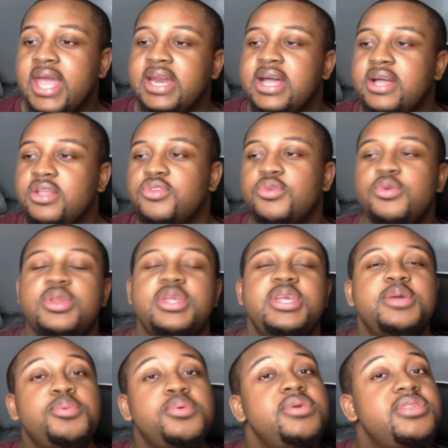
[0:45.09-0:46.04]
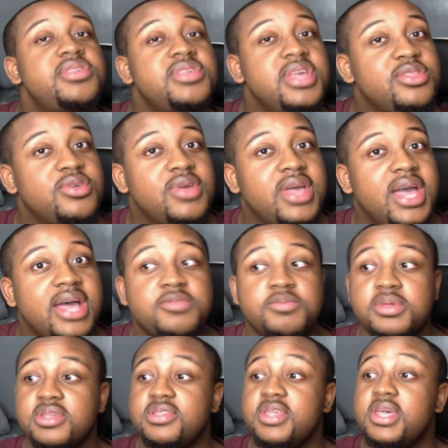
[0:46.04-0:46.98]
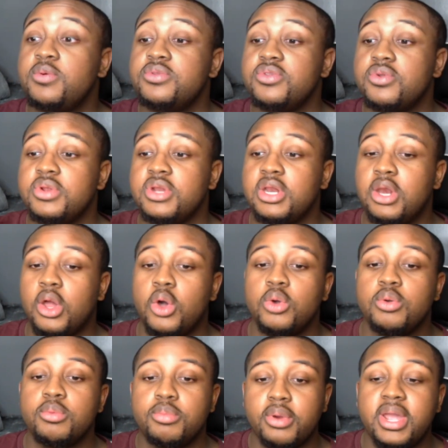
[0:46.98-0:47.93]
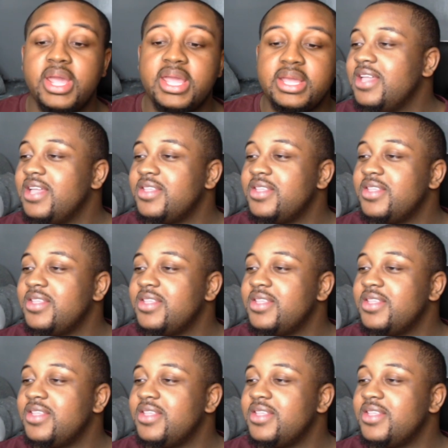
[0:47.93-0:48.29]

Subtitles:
And I truly appreciate you guys because I was on a long break.